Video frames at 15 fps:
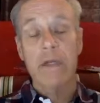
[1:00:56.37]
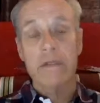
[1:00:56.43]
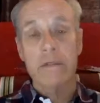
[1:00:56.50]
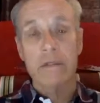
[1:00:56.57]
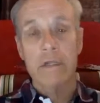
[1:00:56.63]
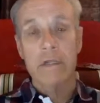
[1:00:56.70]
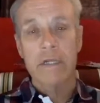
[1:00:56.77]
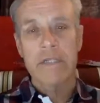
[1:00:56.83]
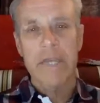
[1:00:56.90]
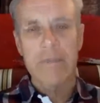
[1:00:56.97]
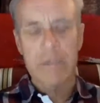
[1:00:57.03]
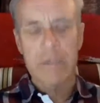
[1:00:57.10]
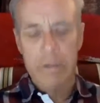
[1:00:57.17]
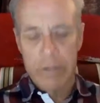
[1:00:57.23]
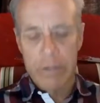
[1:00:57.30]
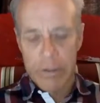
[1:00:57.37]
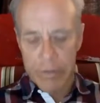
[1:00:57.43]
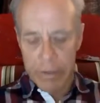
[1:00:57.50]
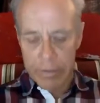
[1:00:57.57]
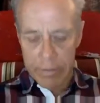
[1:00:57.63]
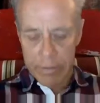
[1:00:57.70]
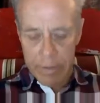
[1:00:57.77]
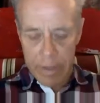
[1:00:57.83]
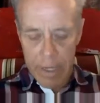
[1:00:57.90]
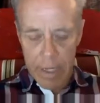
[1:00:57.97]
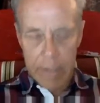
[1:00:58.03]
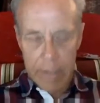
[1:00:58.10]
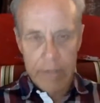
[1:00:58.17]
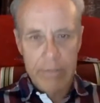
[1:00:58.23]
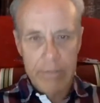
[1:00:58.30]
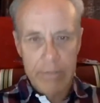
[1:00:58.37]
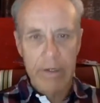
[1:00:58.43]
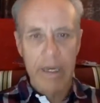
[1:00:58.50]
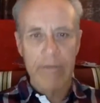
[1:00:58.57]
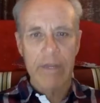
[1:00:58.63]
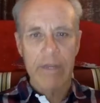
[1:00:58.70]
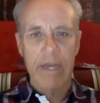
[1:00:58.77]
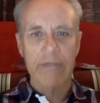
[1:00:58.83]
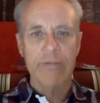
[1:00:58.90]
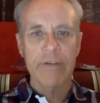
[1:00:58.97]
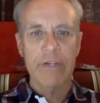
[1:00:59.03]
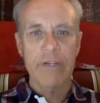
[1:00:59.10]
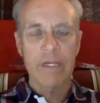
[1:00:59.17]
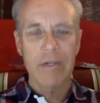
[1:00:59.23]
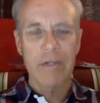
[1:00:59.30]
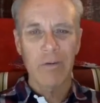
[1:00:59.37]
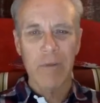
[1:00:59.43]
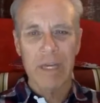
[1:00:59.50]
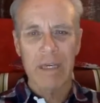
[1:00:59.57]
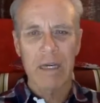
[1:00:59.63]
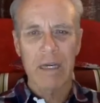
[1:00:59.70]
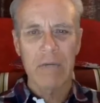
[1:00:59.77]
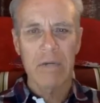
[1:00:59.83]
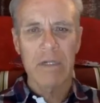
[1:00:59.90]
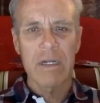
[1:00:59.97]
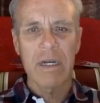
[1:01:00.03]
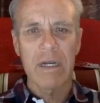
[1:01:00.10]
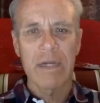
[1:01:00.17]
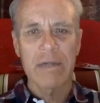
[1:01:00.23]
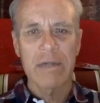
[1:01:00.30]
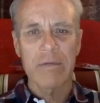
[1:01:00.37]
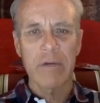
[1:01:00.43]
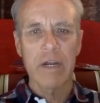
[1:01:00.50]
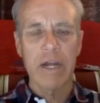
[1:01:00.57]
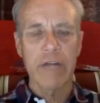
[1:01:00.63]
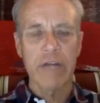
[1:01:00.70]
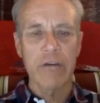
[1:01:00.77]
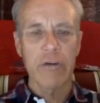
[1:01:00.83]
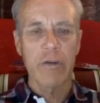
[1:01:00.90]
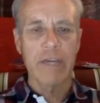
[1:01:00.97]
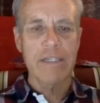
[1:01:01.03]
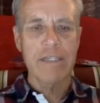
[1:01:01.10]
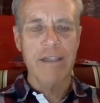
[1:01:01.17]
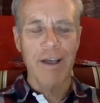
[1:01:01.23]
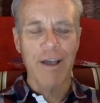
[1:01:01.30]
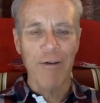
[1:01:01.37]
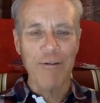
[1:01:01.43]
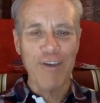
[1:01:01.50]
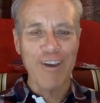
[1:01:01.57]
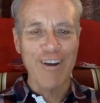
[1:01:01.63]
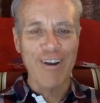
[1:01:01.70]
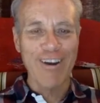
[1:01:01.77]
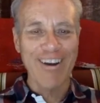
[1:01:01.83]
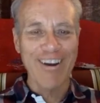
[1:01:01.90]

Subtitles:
No, it's absolutely true. Yeah, you have that feeling, oh my God, what did I do to myself here?